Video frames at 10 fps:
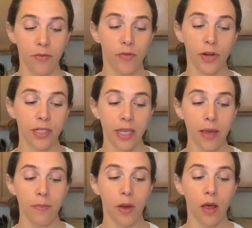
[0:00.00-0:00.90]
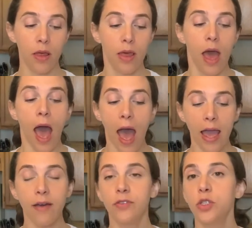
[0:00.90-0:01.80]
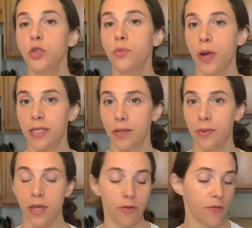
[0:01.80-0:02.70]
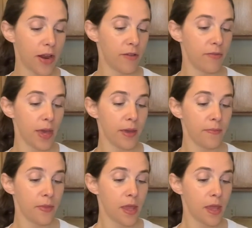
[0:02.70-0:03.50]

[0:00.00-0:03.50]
For example, I have a soup recipe in front of me,